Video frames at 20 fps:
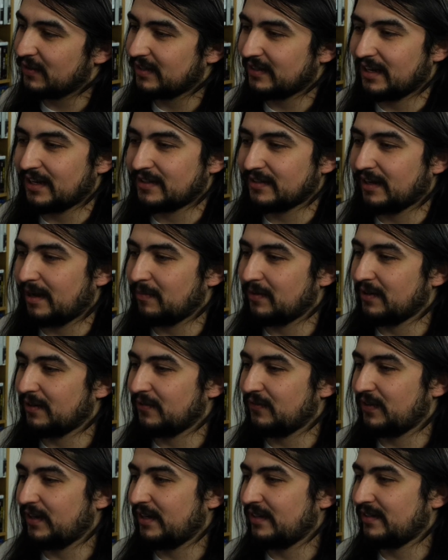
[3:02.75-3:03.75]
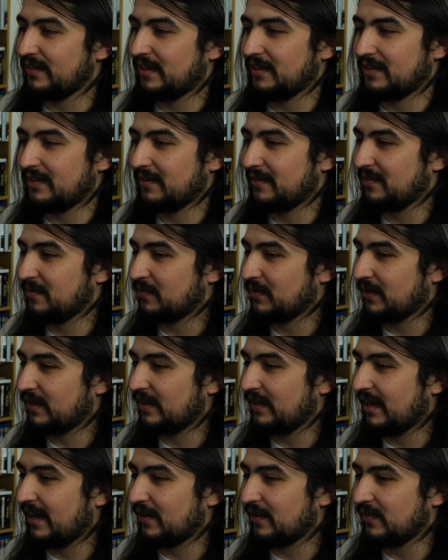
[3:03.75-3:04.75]
know there's a lot of Top Gun fans out there,
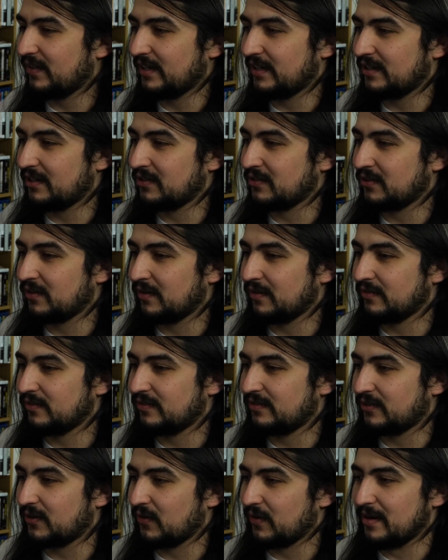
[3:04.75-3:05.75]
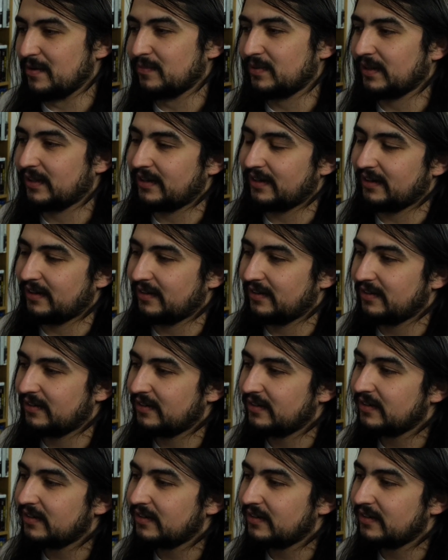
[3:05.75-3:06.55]
but I don't think it deserves screenplay.